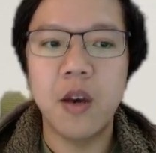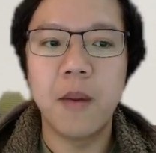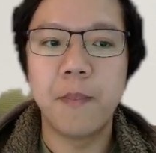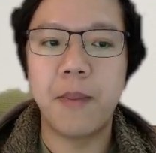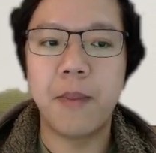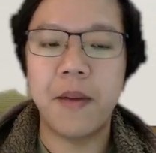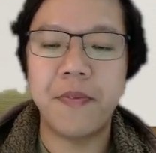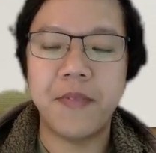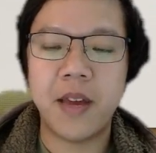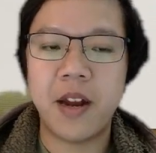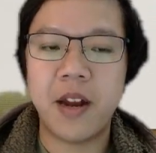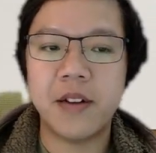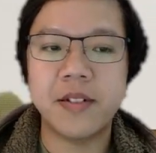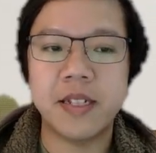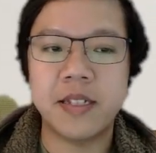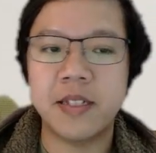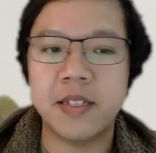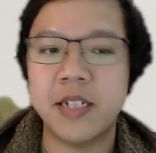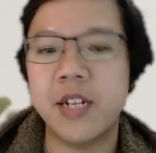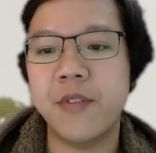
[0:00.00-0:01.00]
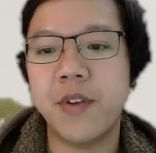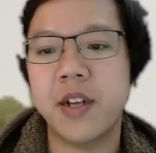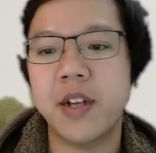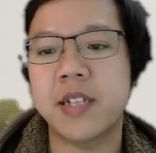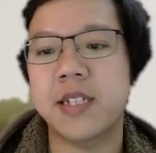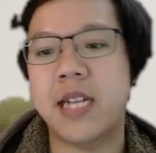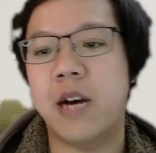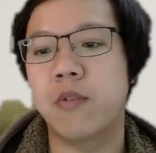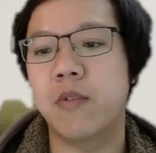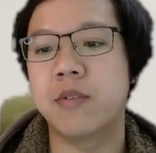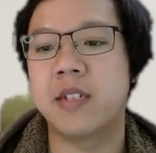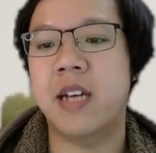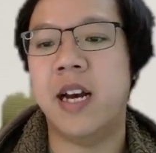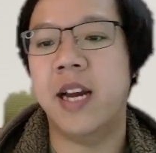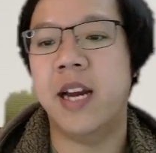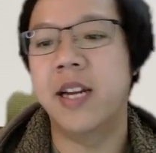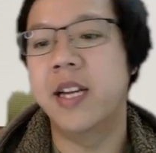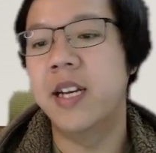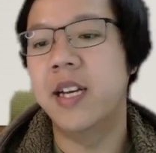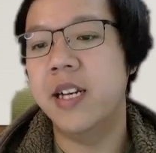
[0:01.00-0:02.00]
But there's a serious
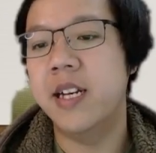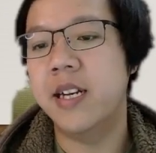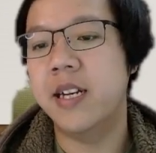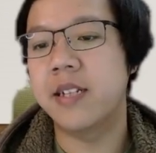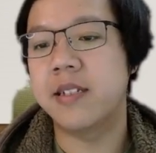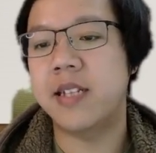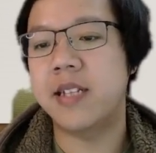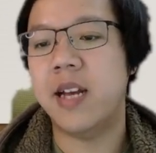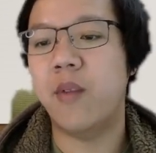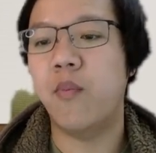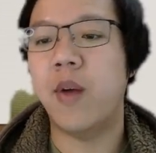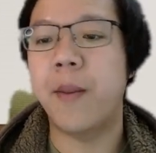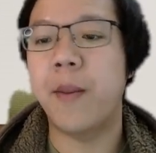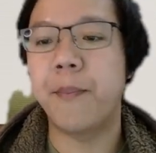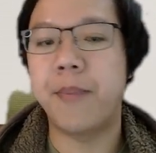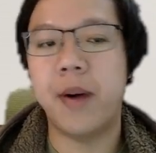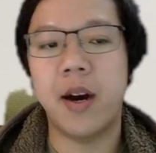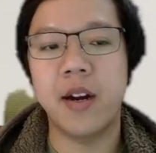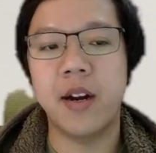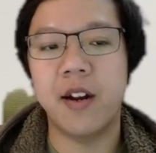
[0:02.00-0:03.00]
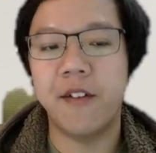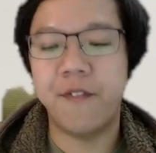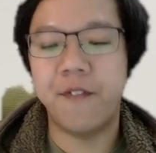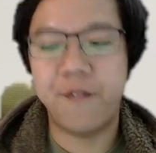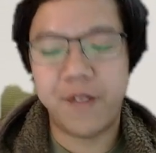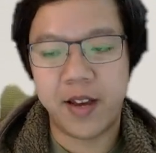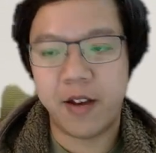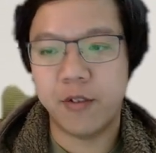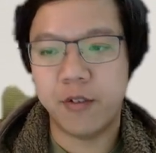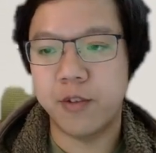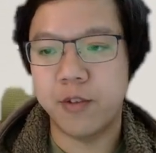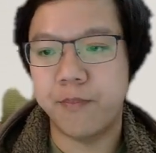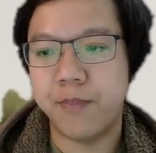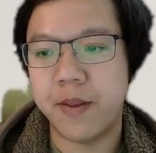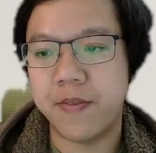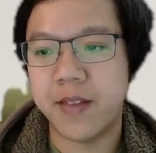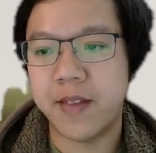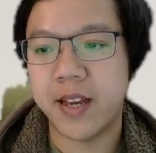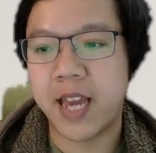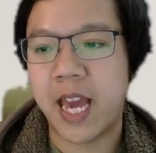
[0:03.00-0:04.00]
downside, is that when partner fails to
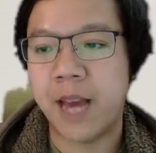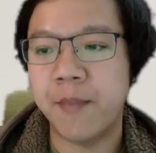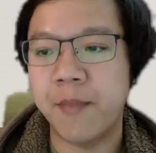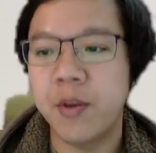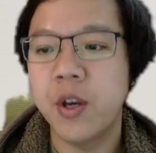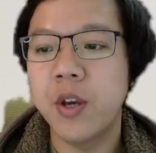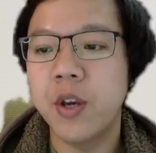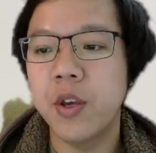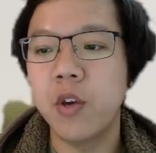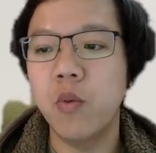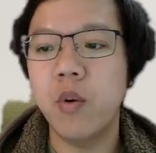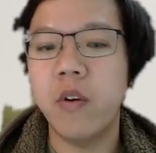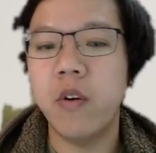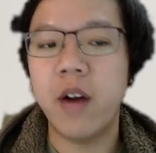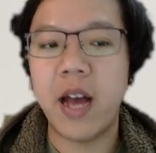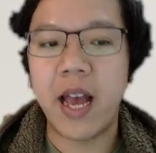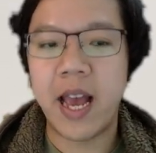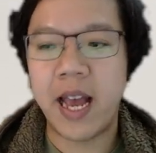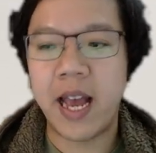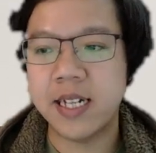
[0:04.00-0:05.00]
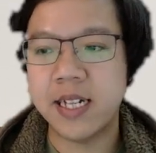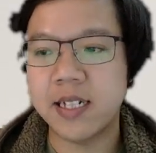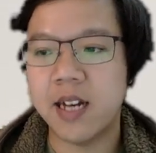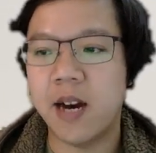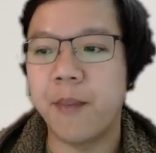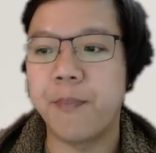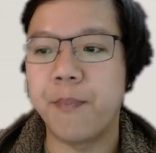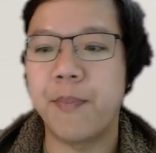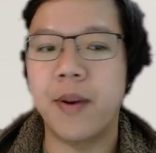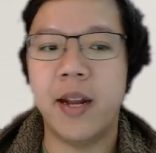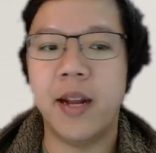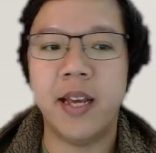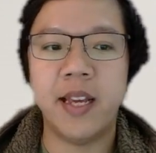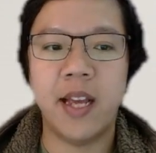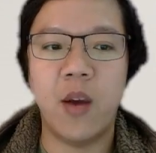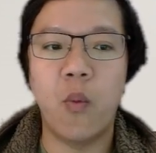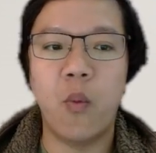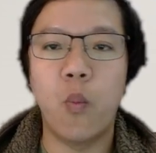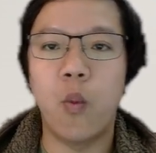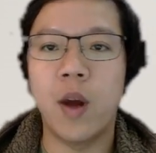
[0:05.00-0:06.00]
bid the game, you will end up
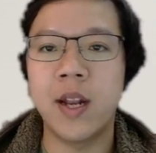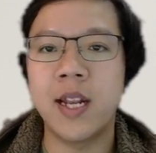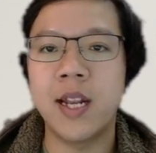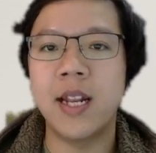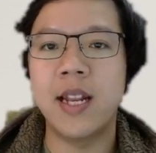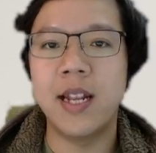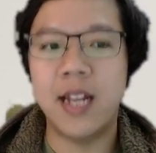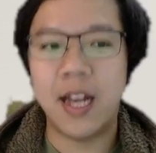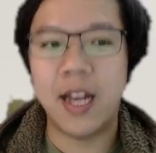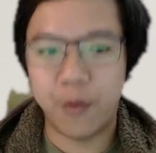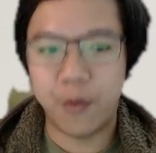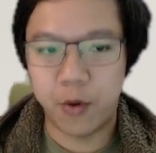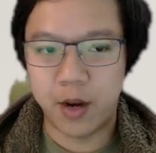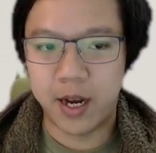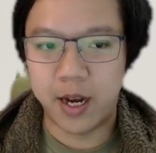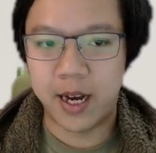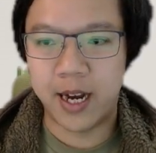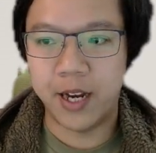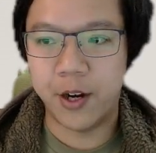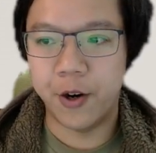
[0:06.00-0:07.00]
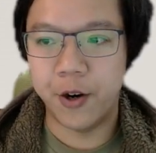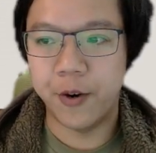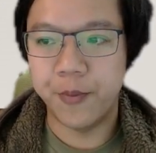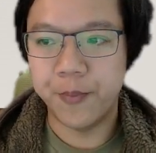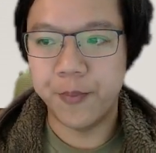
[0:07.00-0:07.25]
playing one level higher.